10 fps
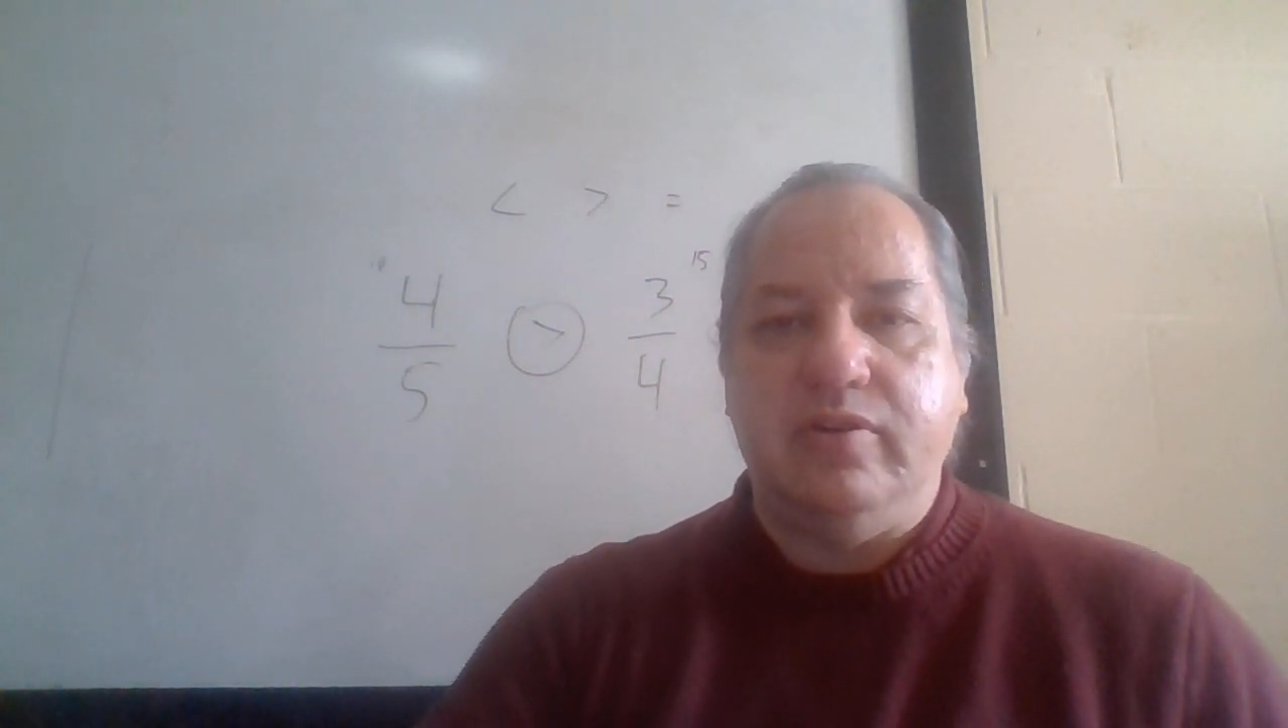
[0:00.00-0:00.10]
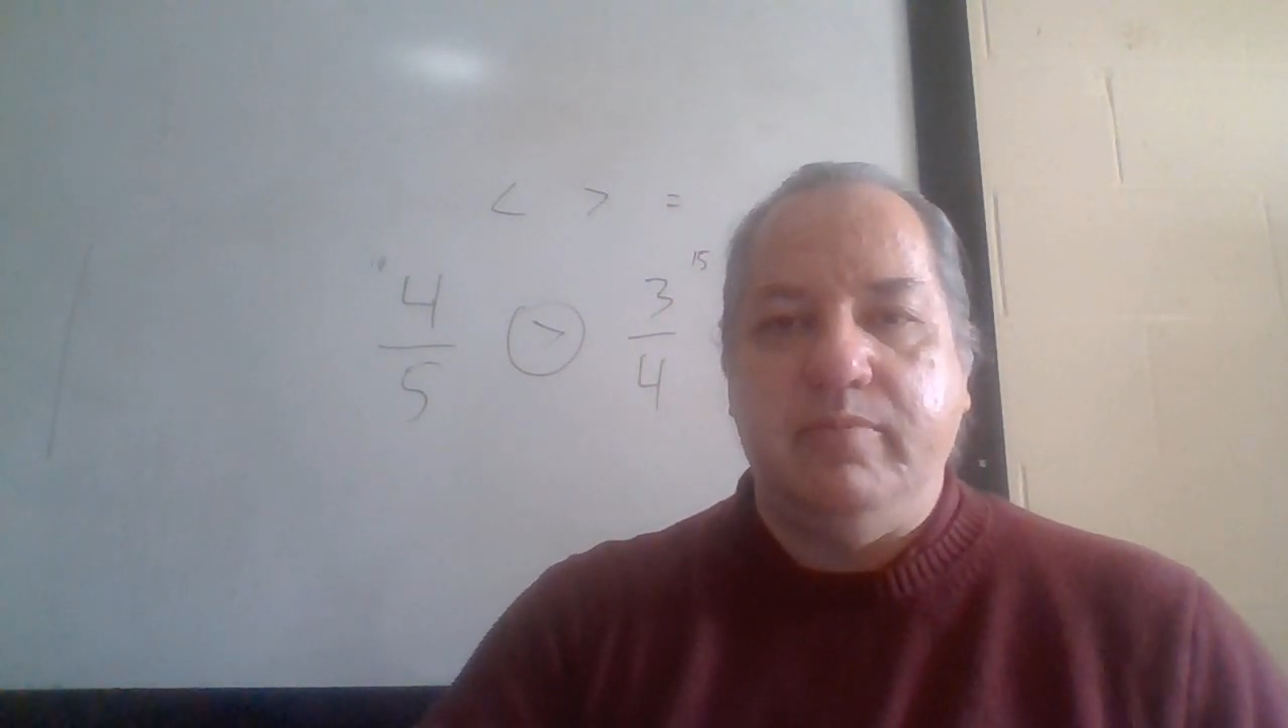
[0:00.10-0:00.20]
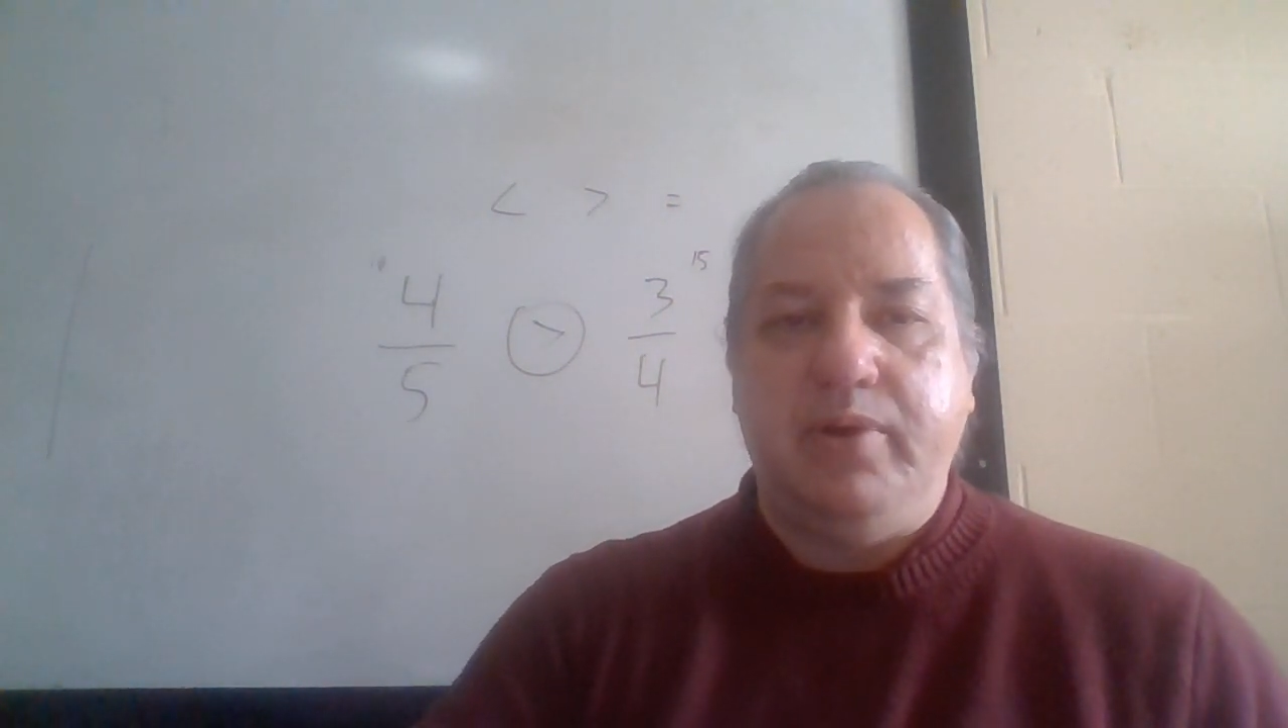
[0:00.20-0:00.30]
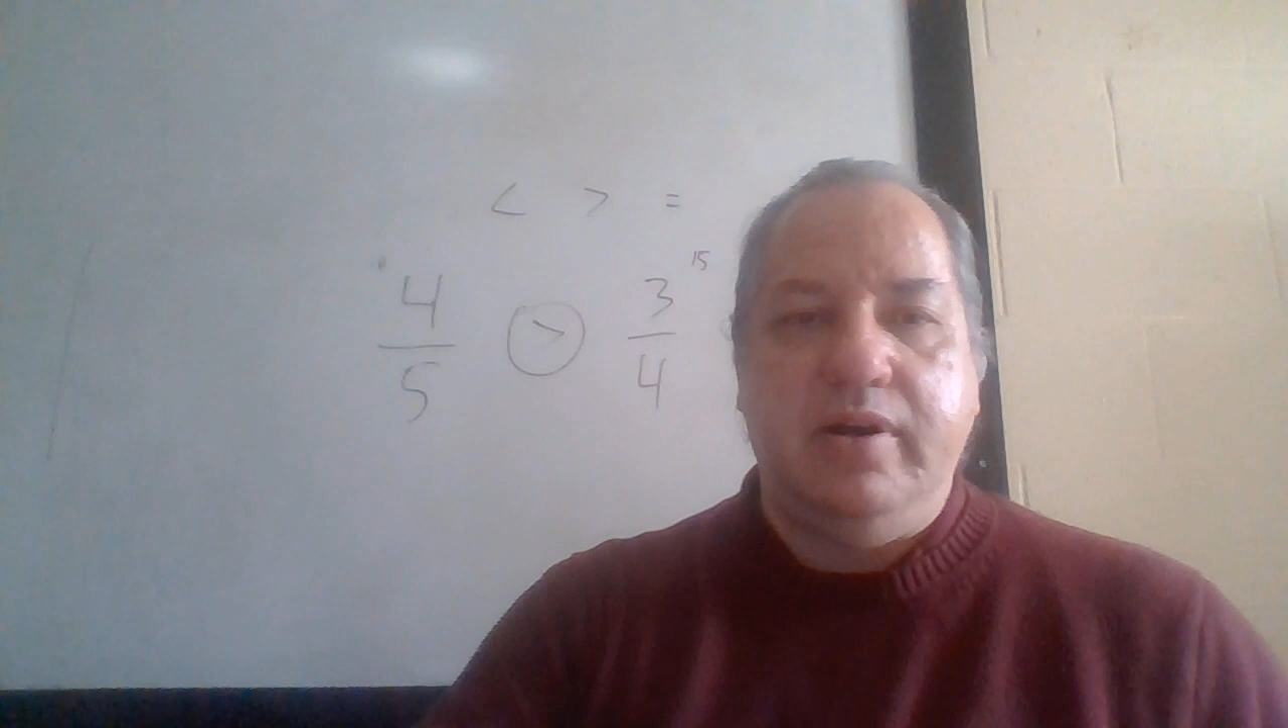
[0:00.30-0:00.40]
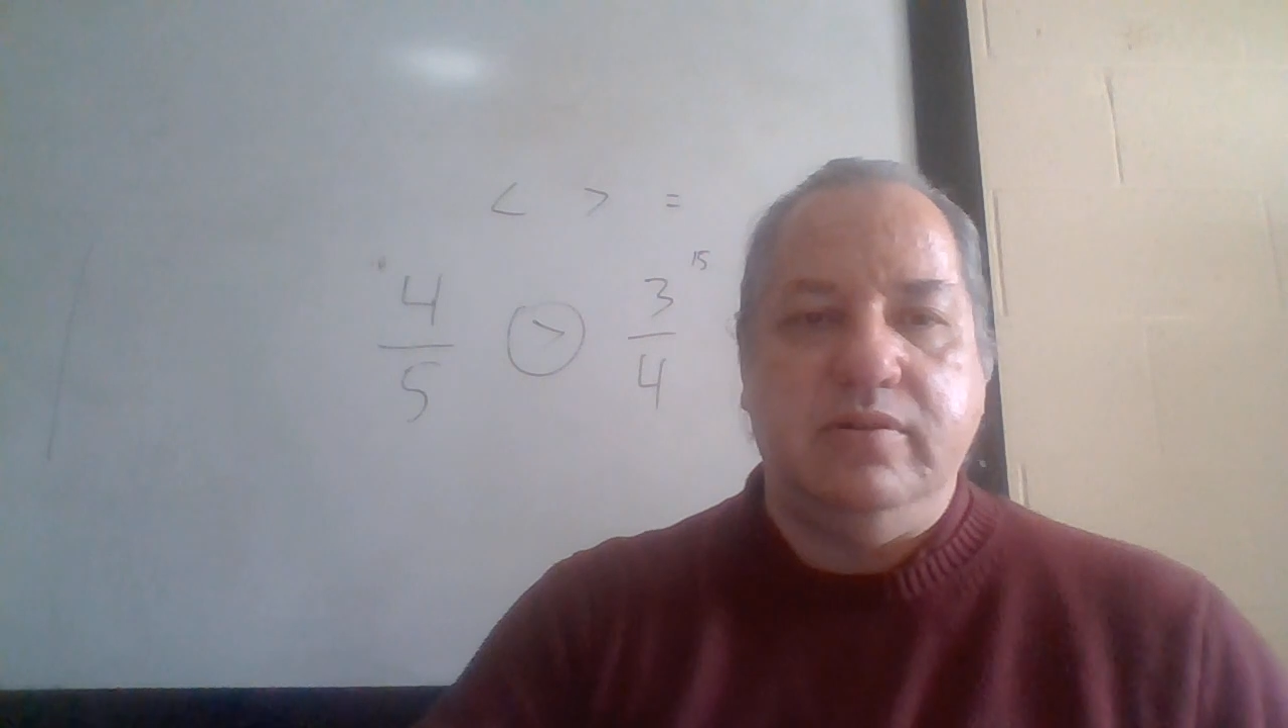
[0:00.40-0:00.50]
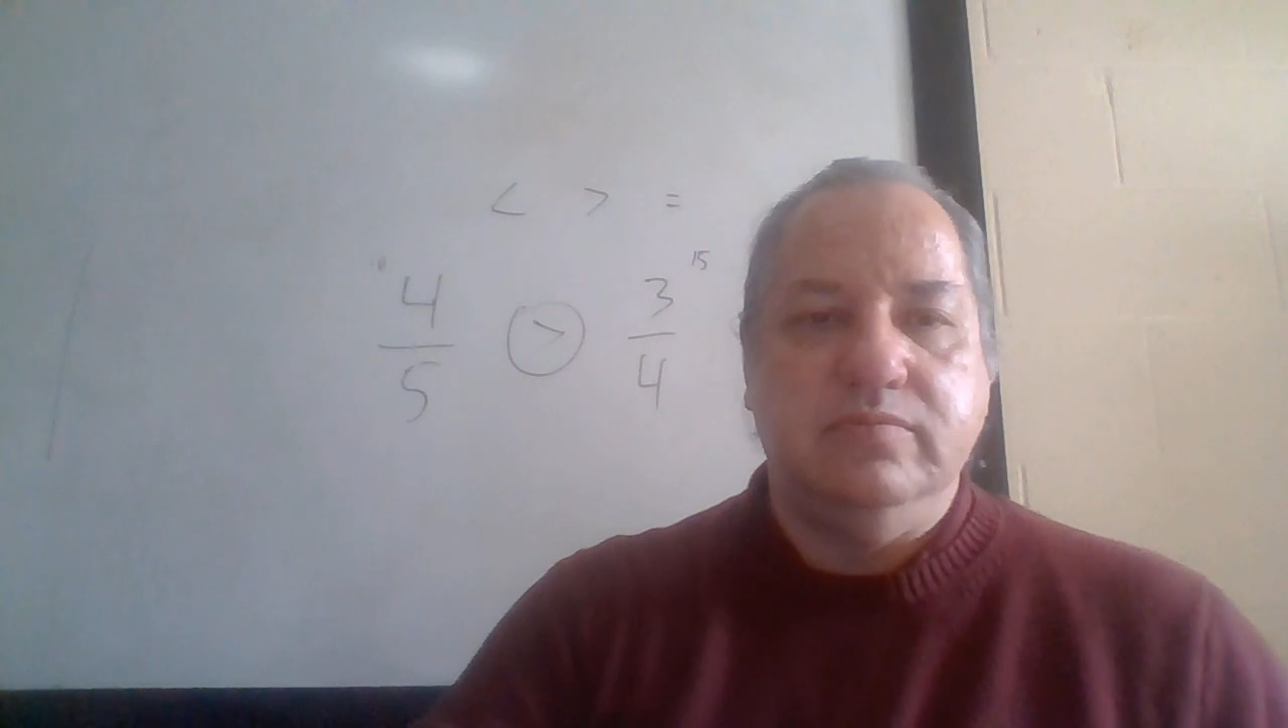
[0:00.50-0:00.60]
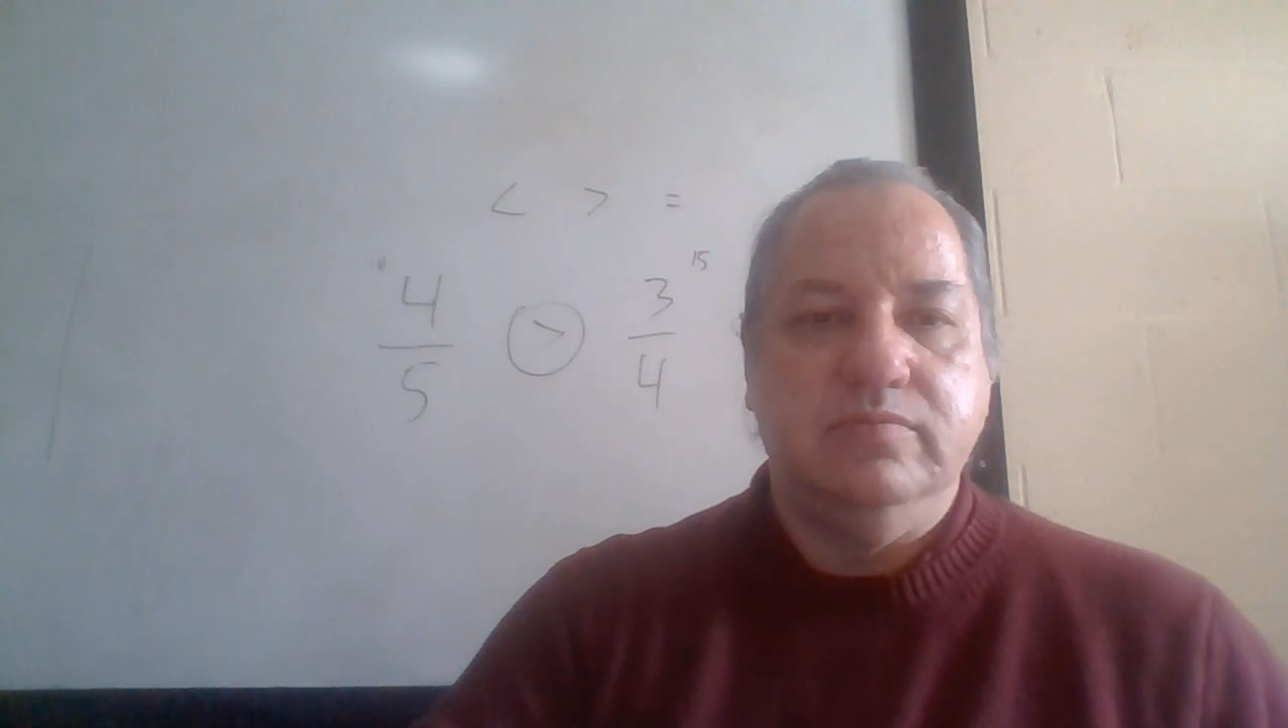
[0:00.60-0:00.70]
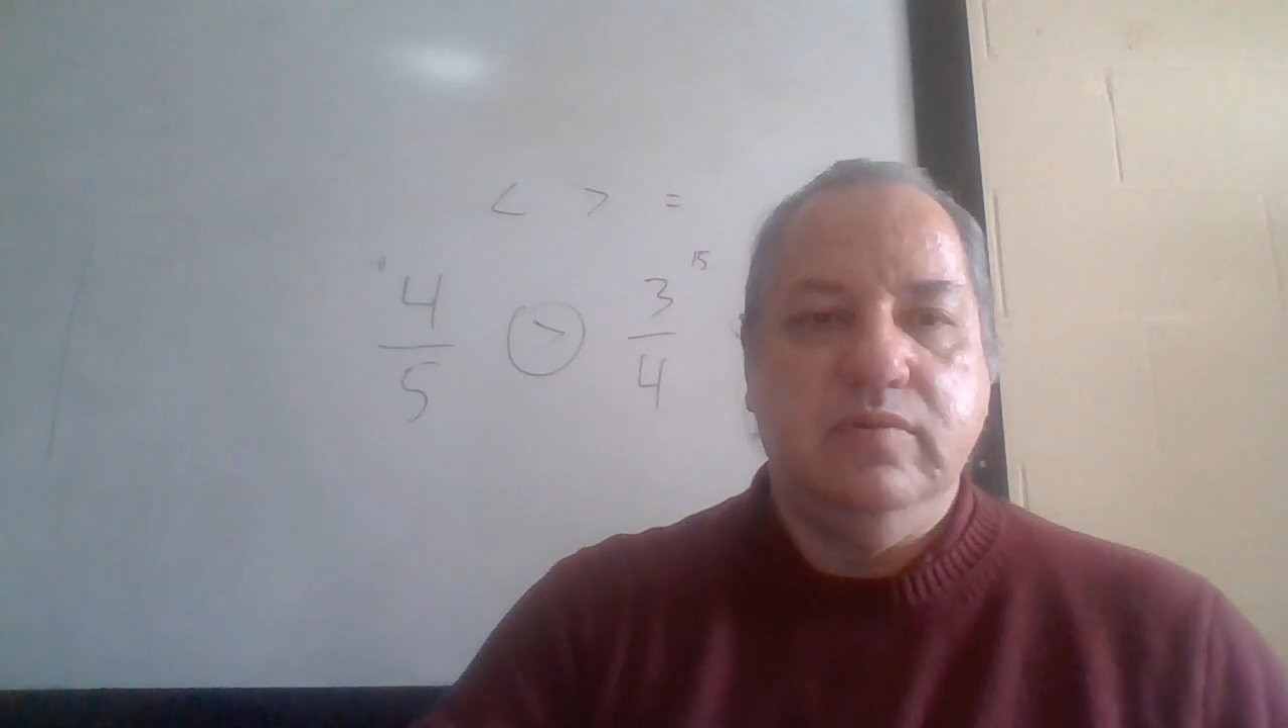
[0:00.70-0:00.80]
compare.